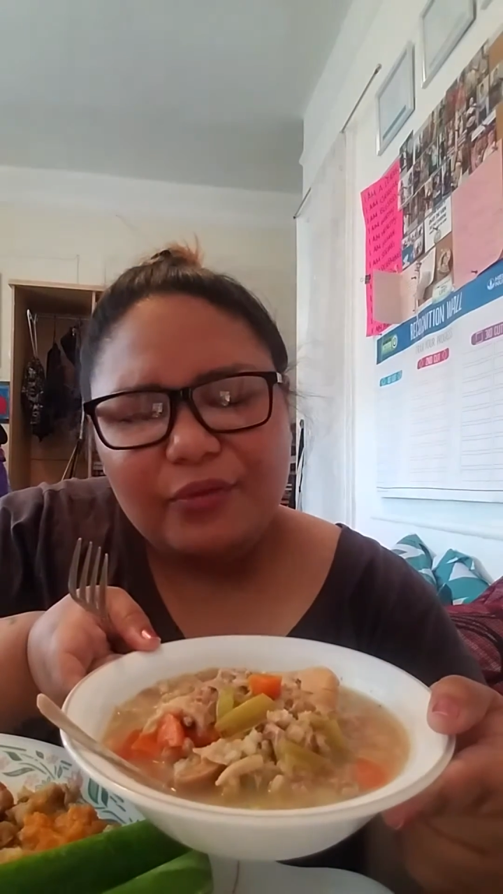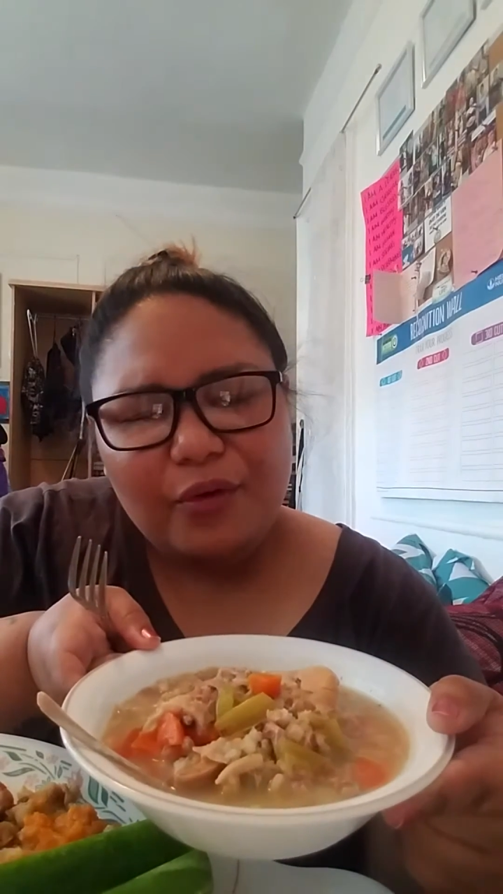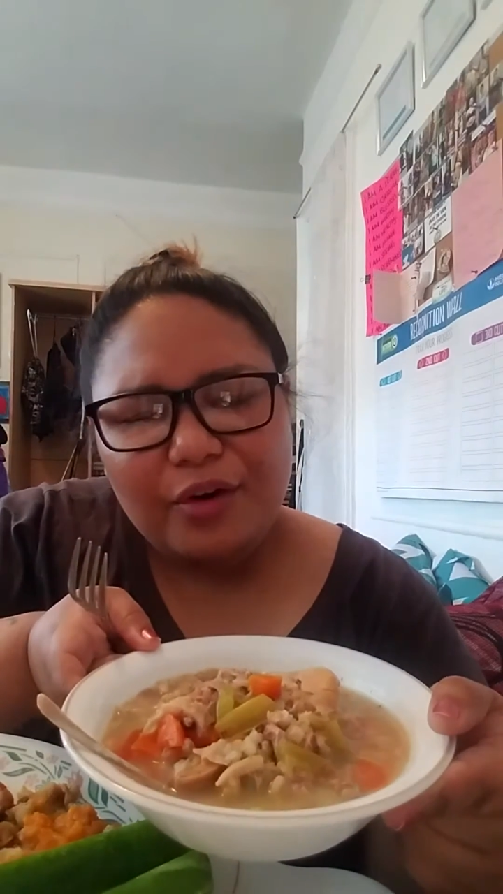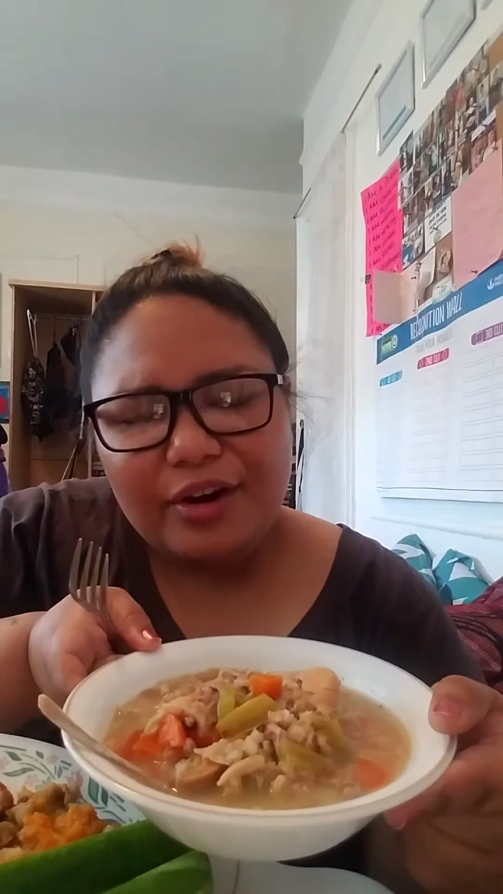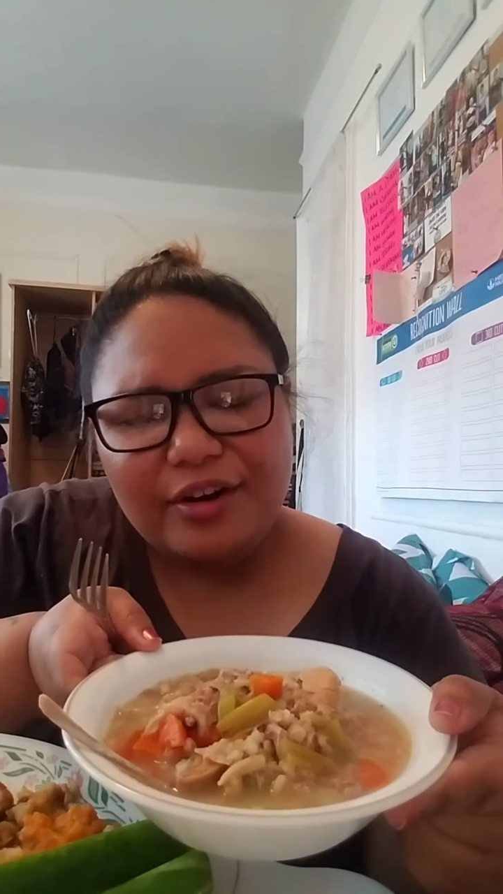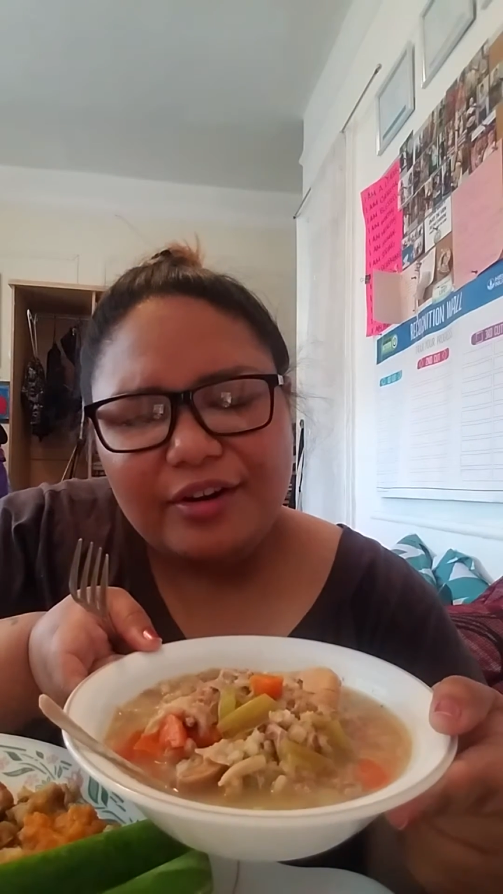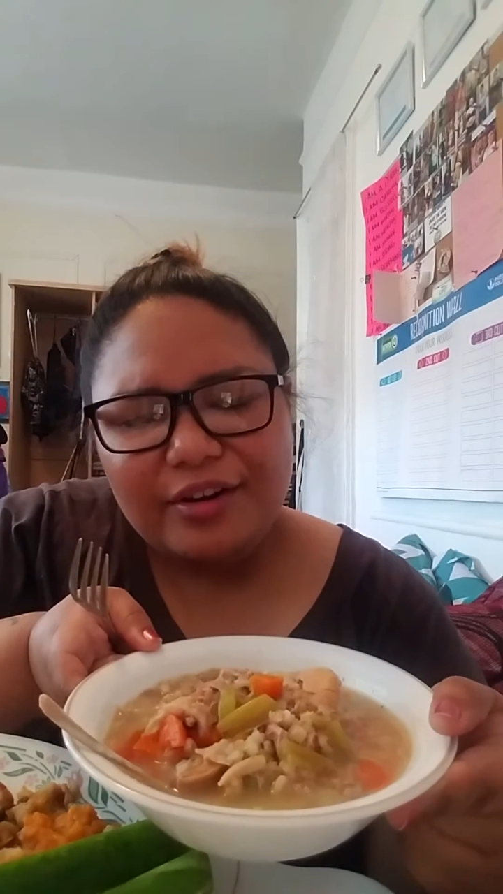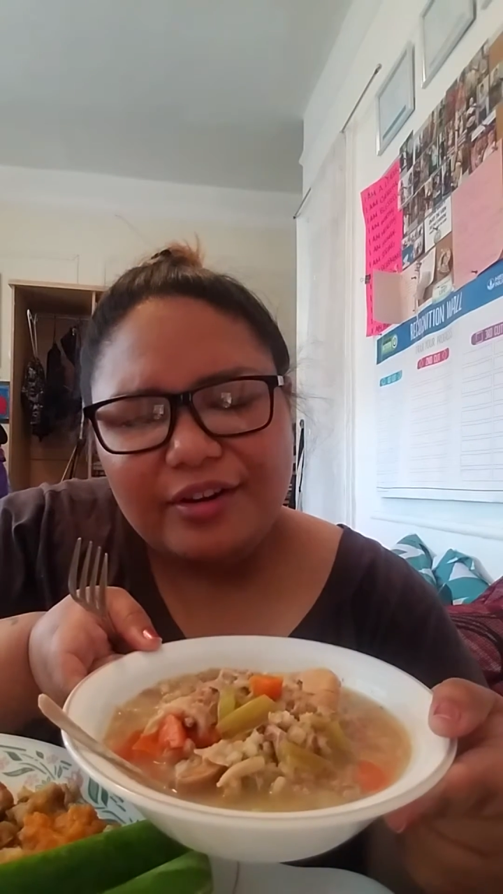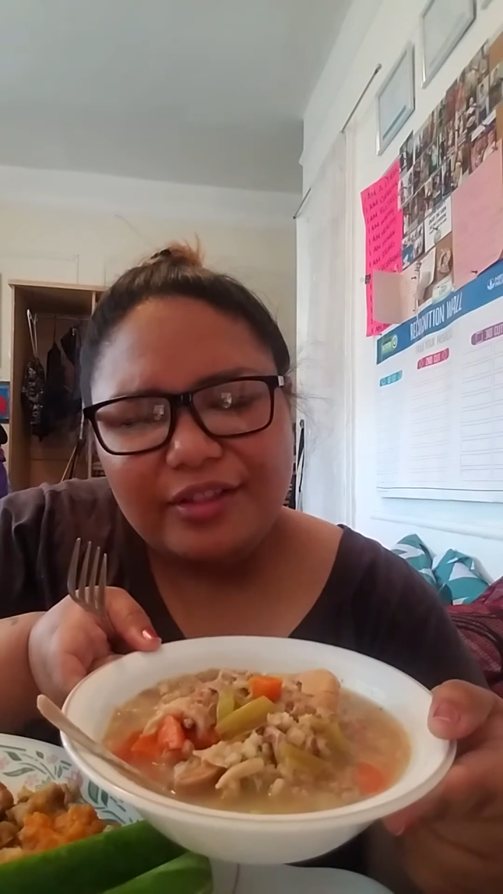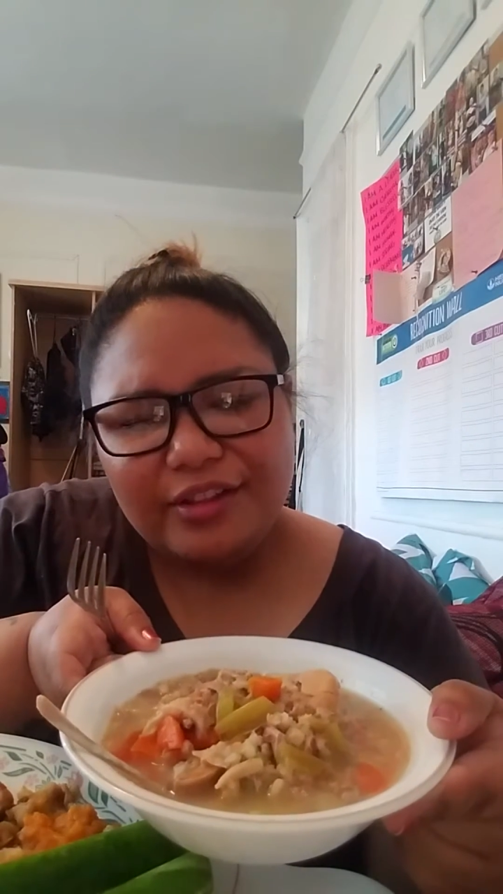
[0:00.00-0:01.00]
for
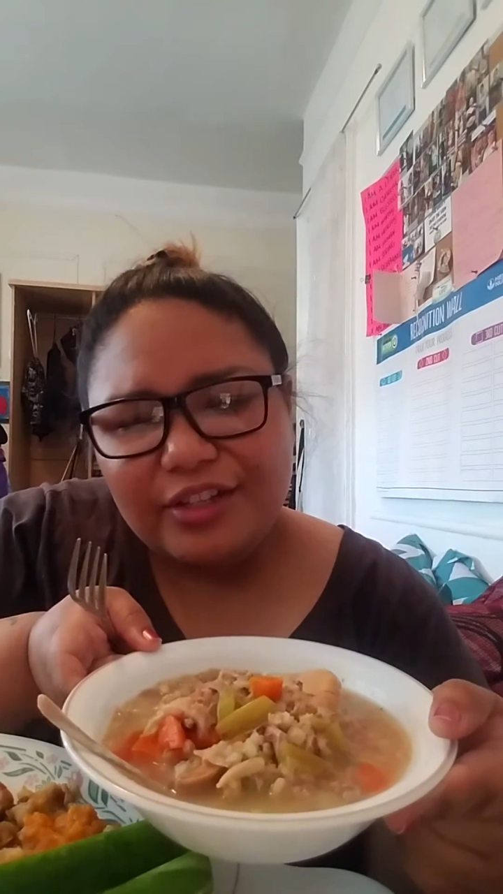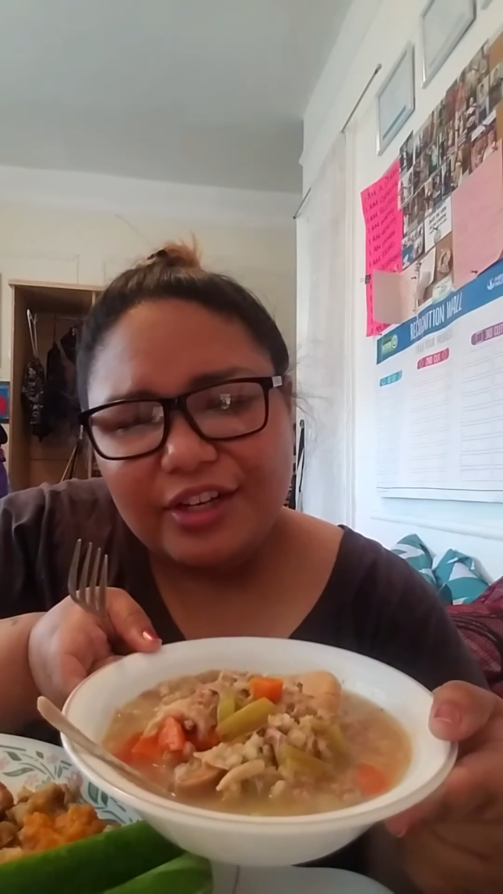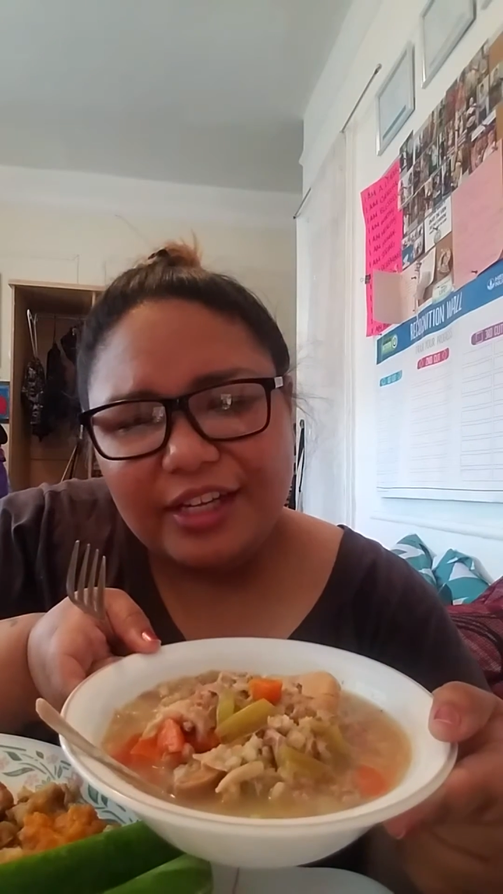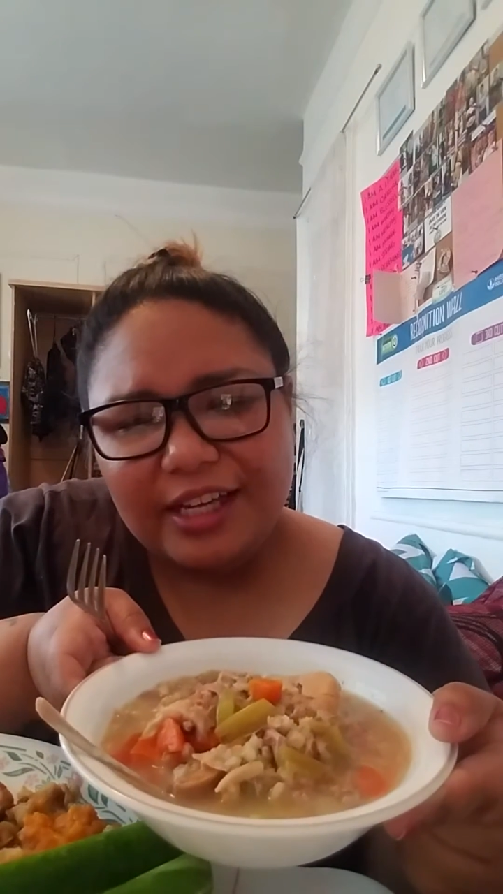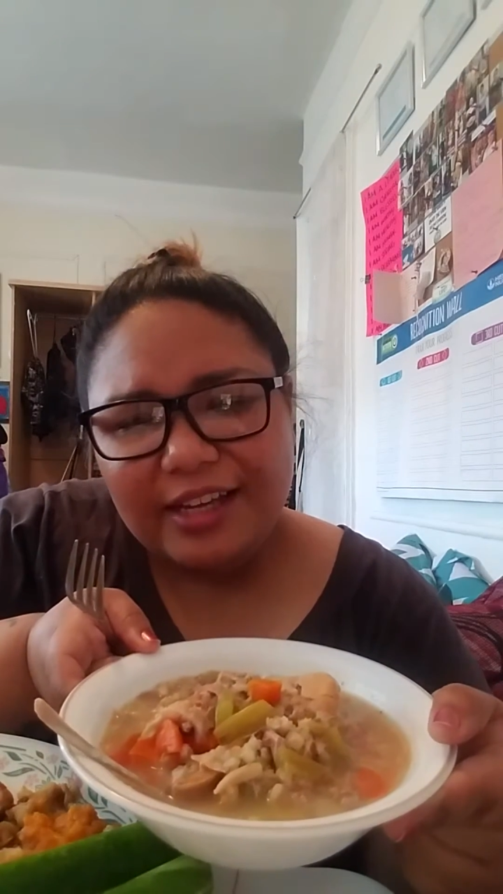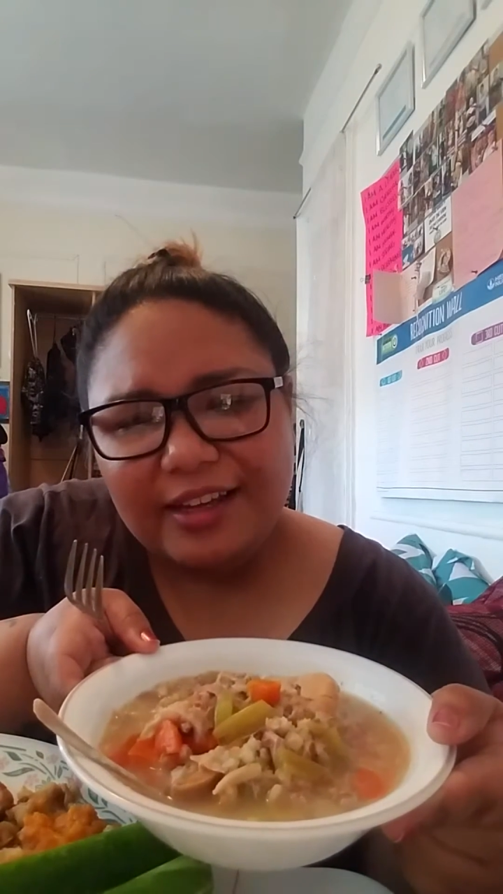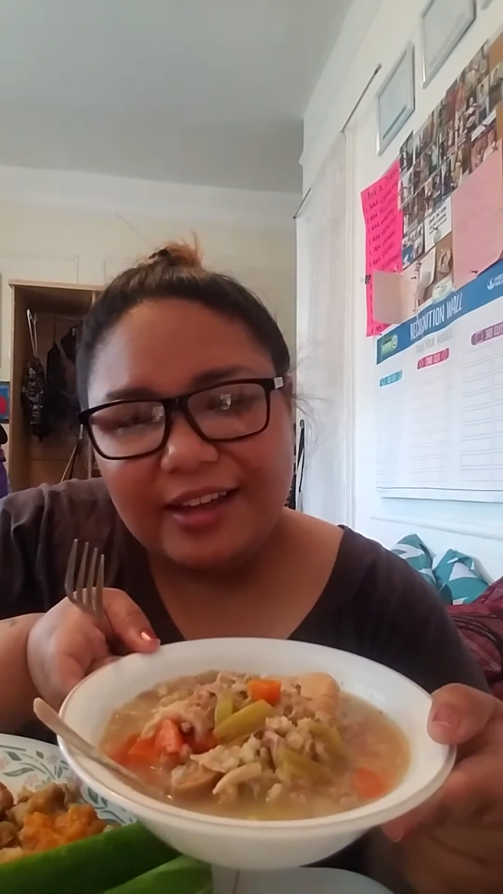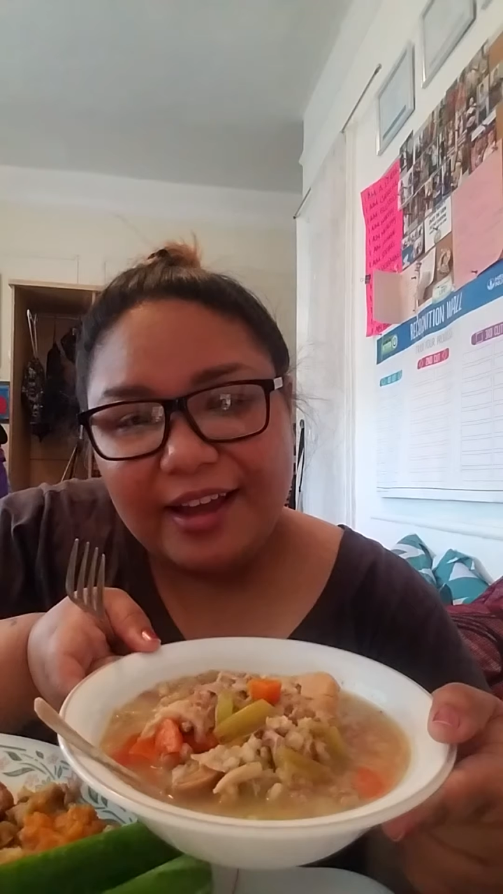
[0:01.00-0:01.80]
the turkey,